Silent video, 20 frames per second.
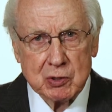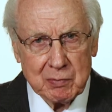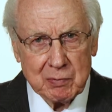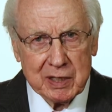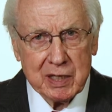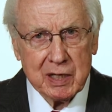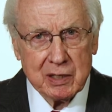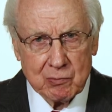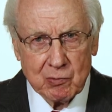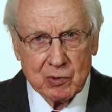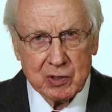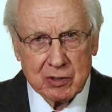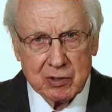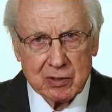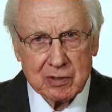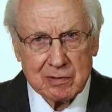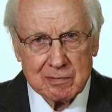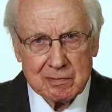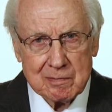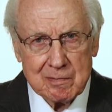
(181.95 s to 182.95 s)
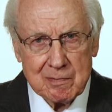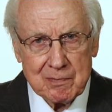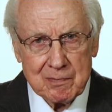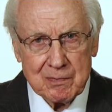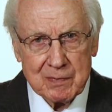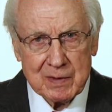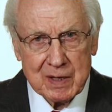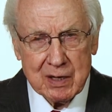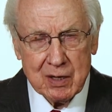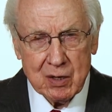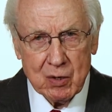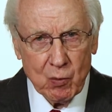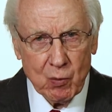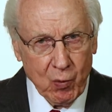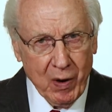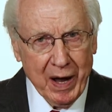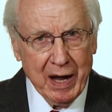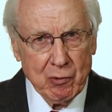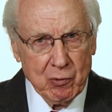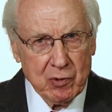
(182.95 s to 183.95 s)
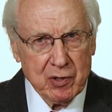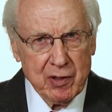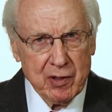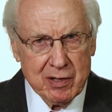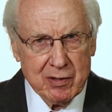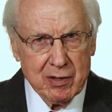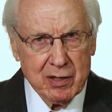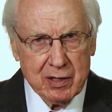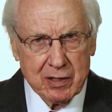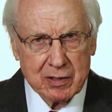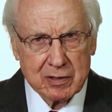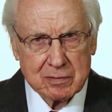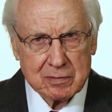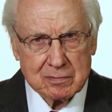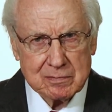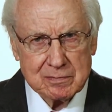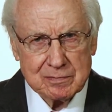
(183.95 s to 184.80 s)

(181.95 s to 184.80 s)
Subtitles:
to begin with. Why were they there?